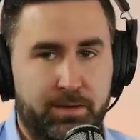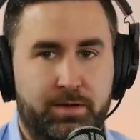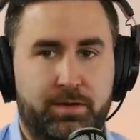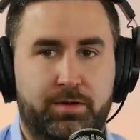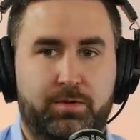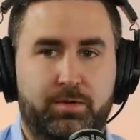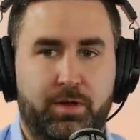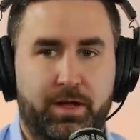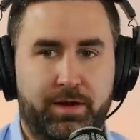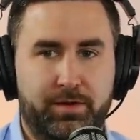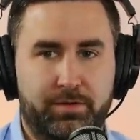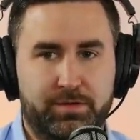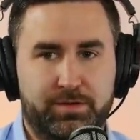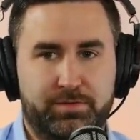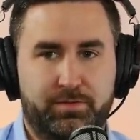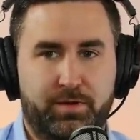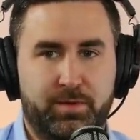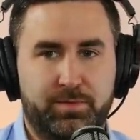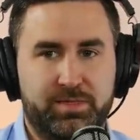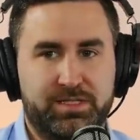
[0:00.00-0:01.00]
you know, a lot of
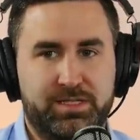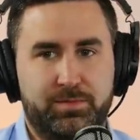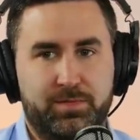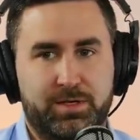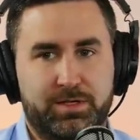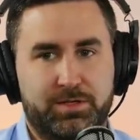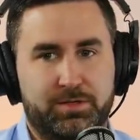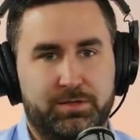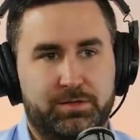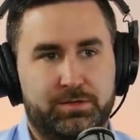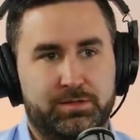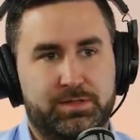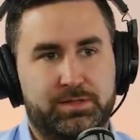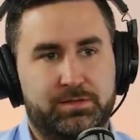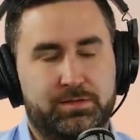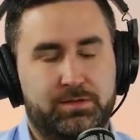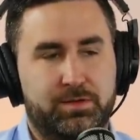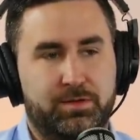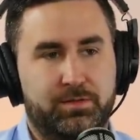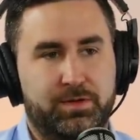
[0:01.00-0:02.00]
those pharmacy
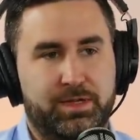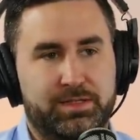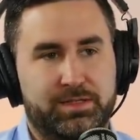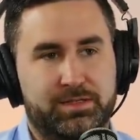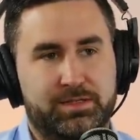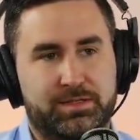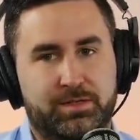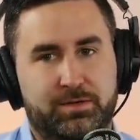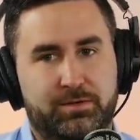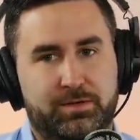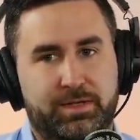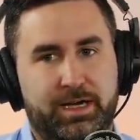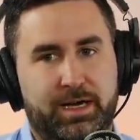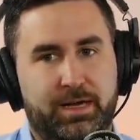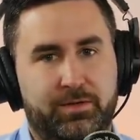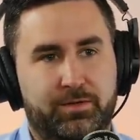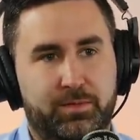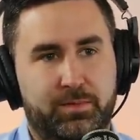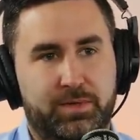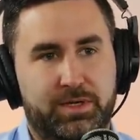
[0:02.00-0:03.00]
measures don't necessarily
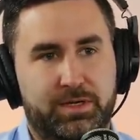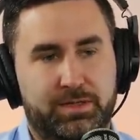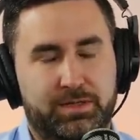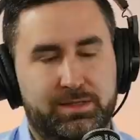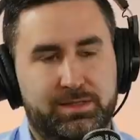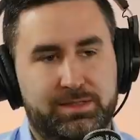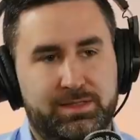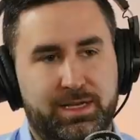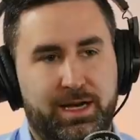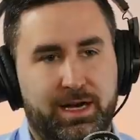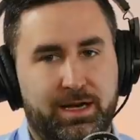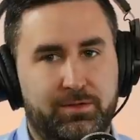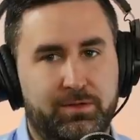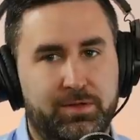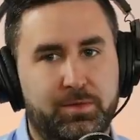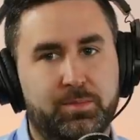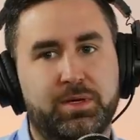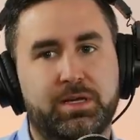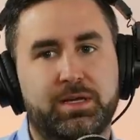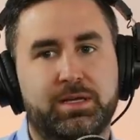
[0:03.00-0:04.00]
have to be
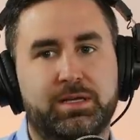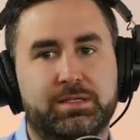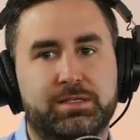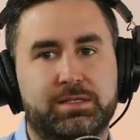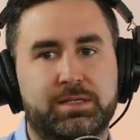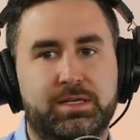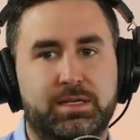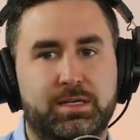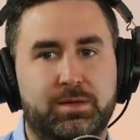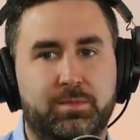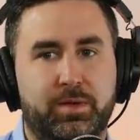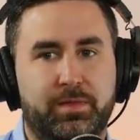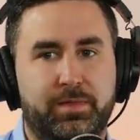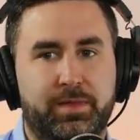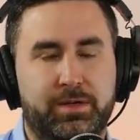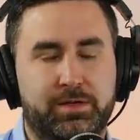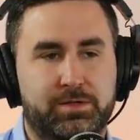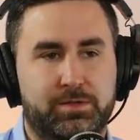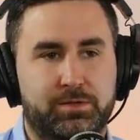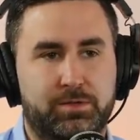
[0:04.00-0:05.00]
exactly PDC, but
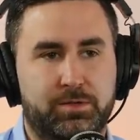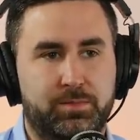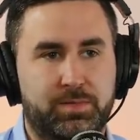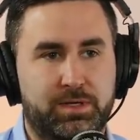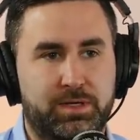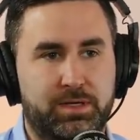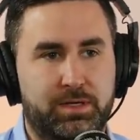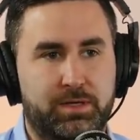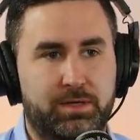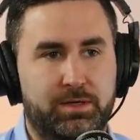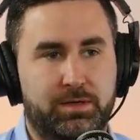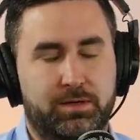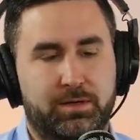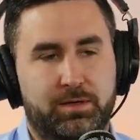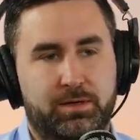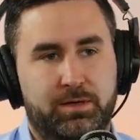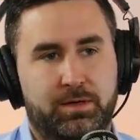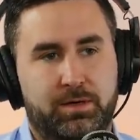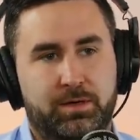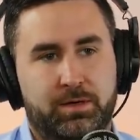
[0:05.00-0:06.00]
they should be
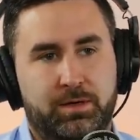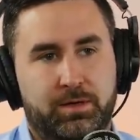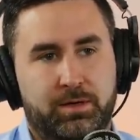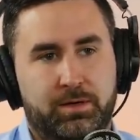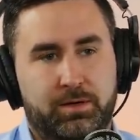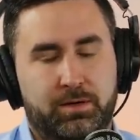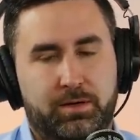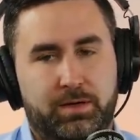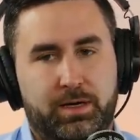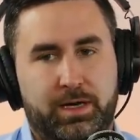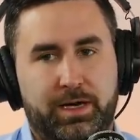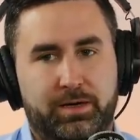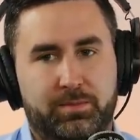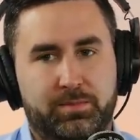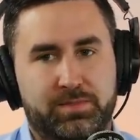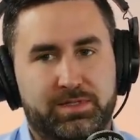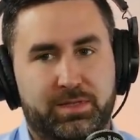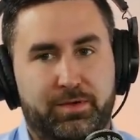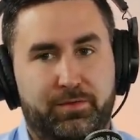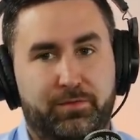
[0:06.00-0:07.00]

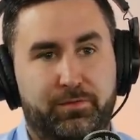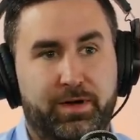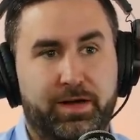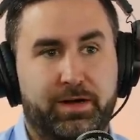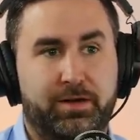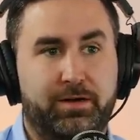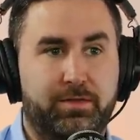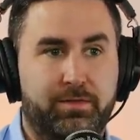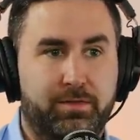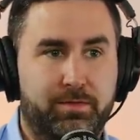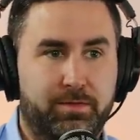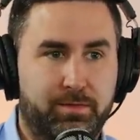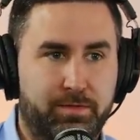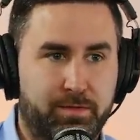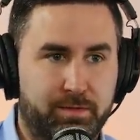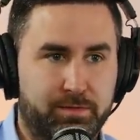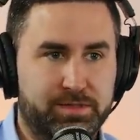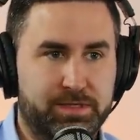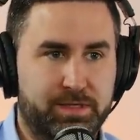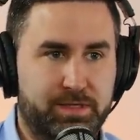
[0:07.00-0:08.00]
items that affect
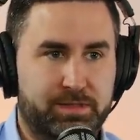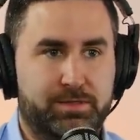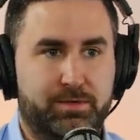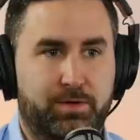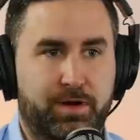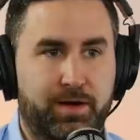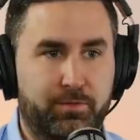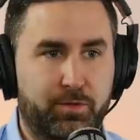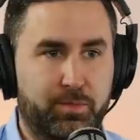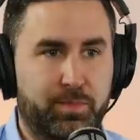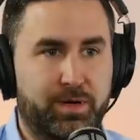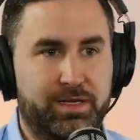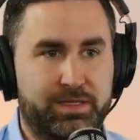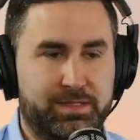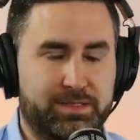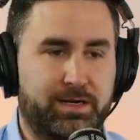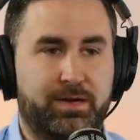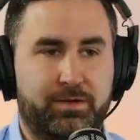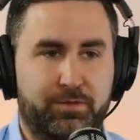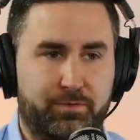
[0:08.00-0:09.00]
those things. So
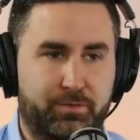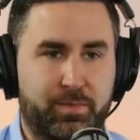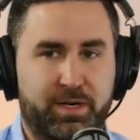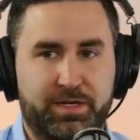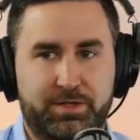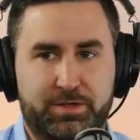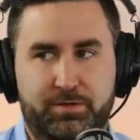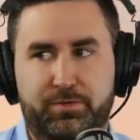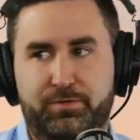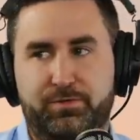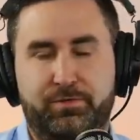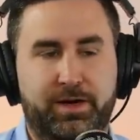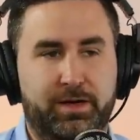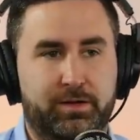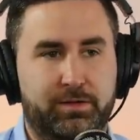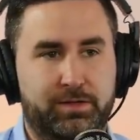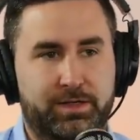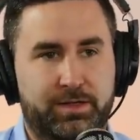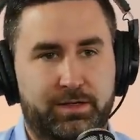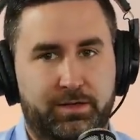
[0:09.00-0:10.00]
everybody's kind exactly. of measured
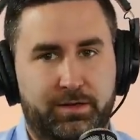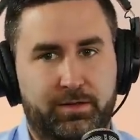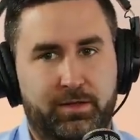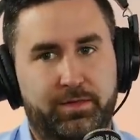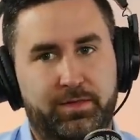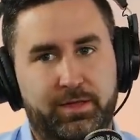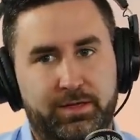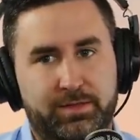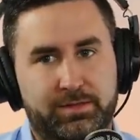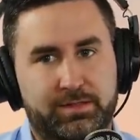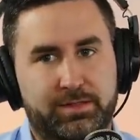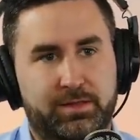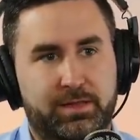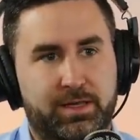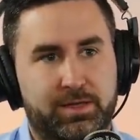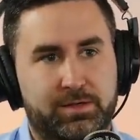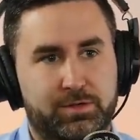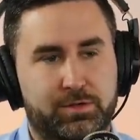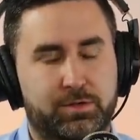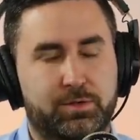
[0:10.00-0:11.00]
fairly right. on the things that
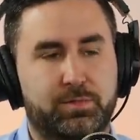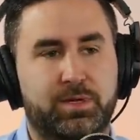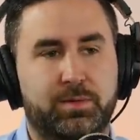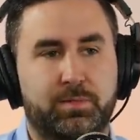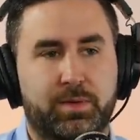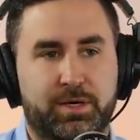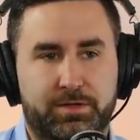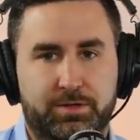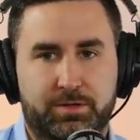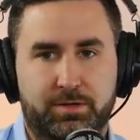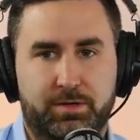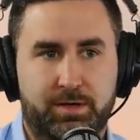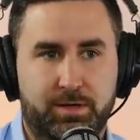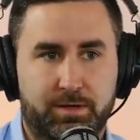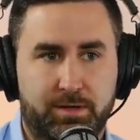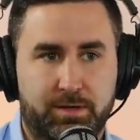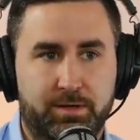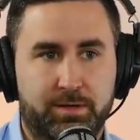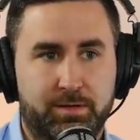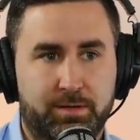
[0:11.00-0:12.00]
they should mm-hmm. be measured
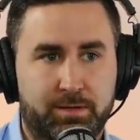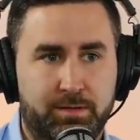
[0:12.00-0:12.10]
on.